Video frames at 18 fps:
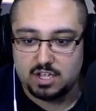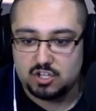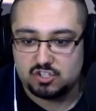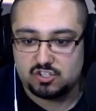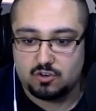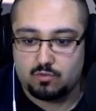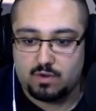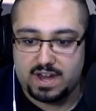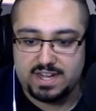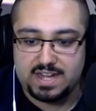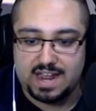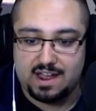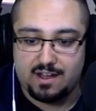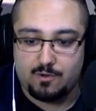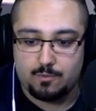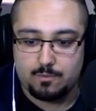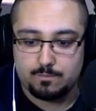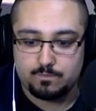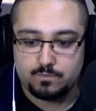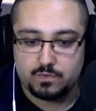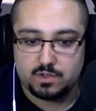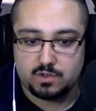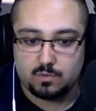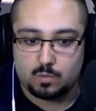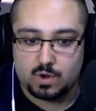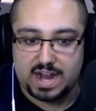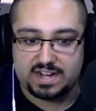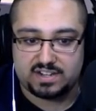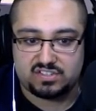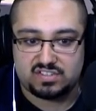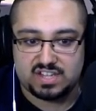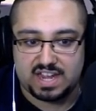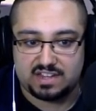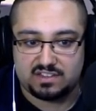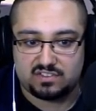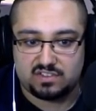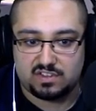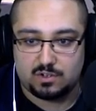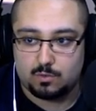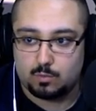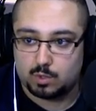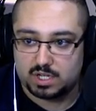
So right now, we're at a standstill.